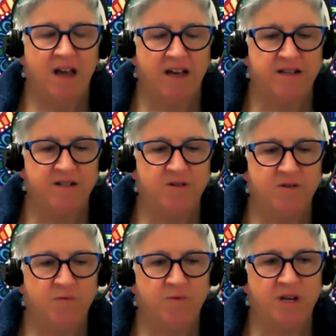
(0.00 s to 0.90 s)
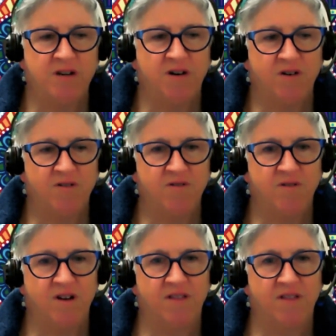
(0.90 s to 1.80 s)
And we
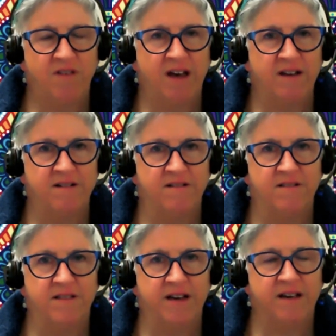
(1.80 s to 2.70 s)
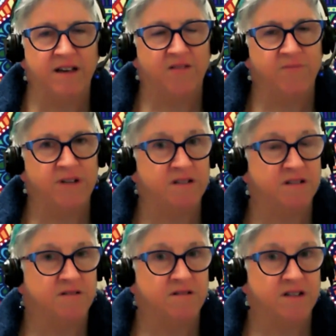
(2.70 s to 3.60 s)
know that they have been
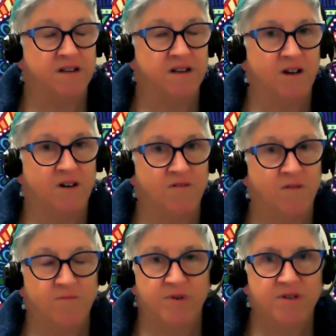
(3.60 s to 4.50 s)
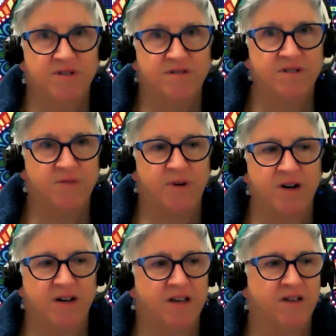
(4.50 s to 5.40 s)
seriously overburdened
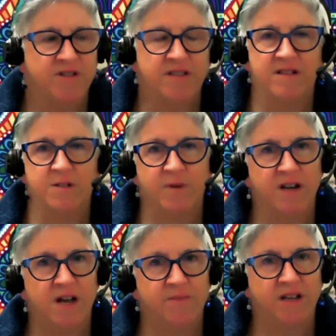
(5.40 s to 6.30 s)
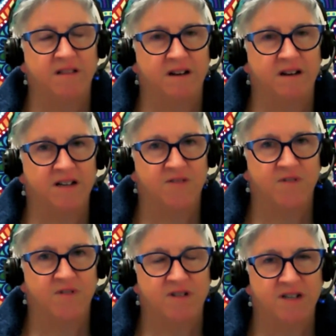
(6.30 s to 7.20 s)
by everything that's been happening in the last
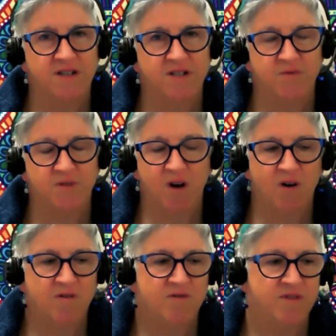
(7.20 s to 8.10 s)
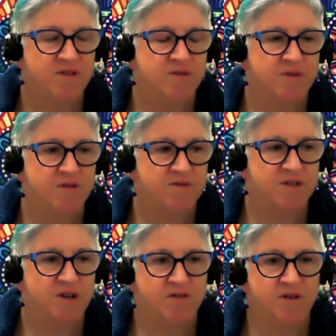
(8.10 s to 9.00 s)
few years with COVID. We
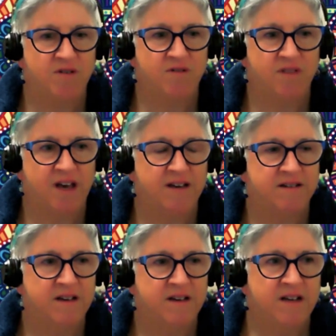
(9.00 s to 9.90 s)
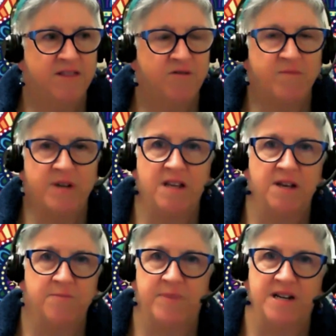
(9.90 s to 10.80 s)
also know that there are many
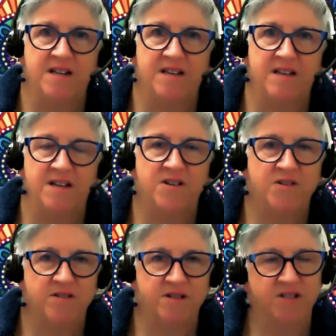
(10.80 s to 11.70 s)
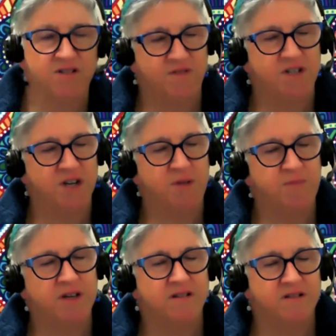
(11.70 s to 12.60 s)
competing interests for
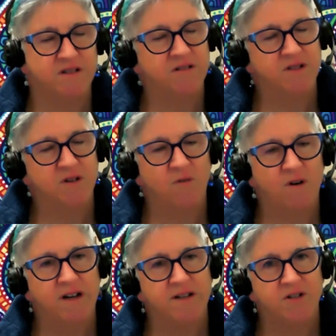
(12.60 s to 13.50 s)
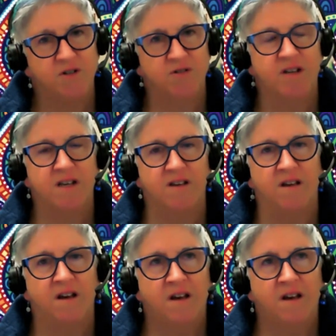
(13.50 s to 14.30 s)
GPs, so it's quite tricky